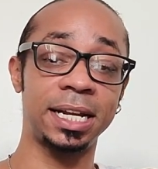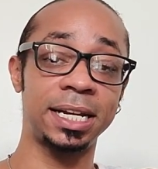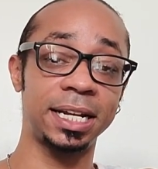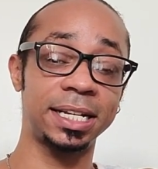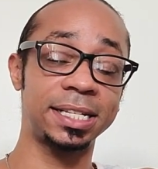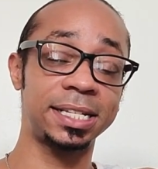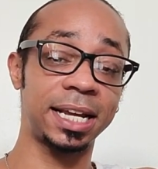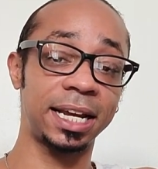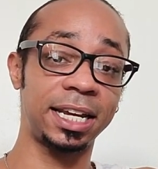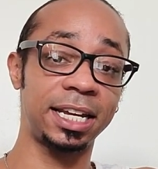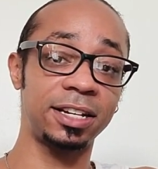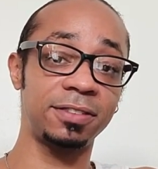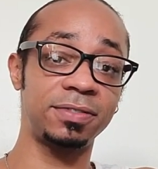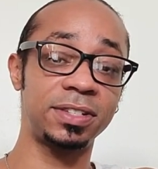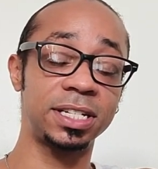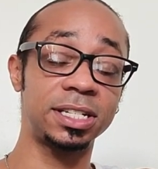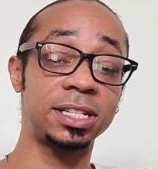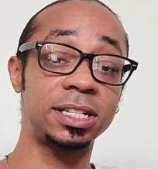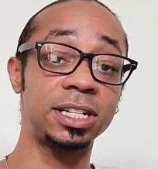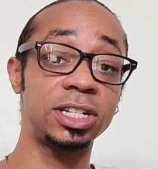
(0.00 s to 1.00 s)
an, executive
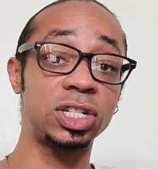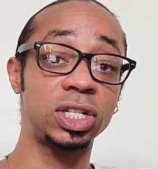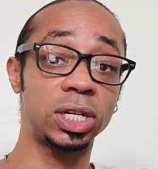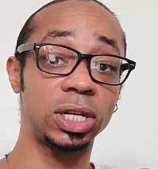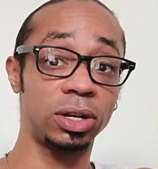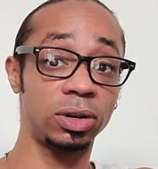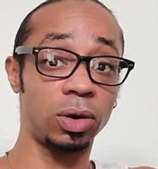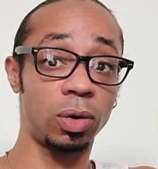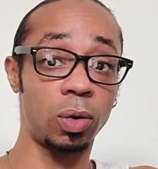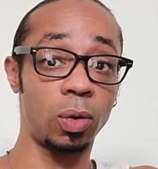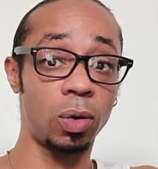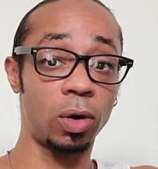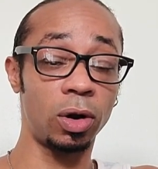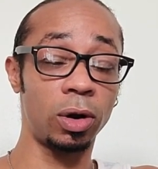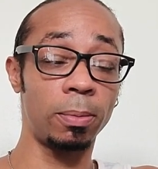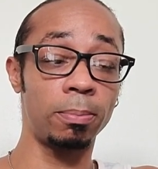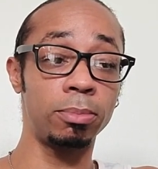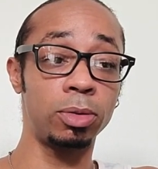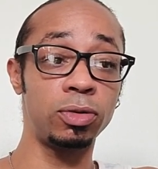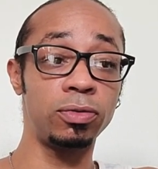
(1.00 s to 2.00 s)
decision
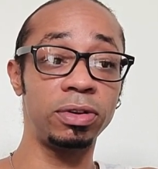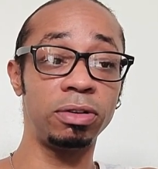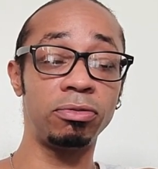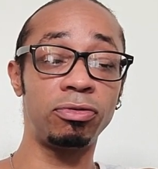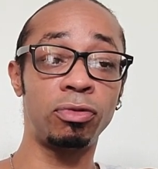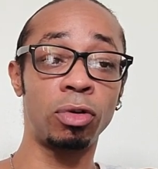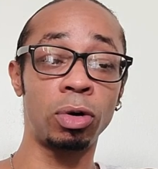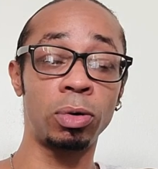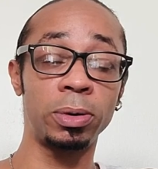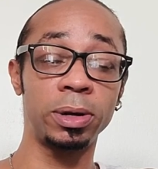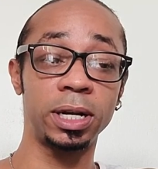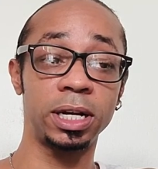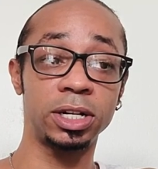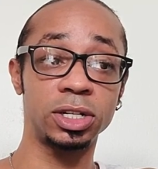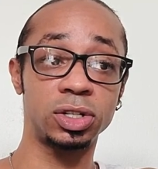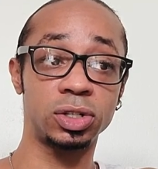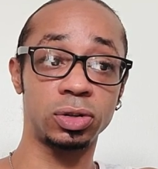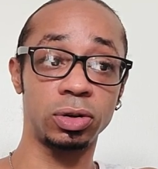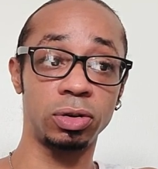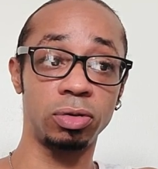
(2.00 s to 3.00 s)
or moving forward in a
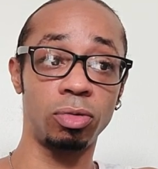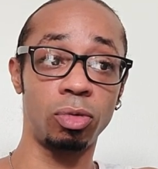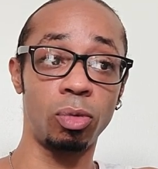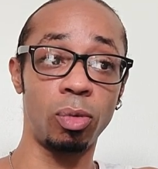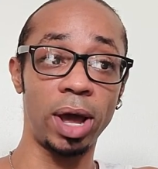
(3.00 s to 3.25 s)
certain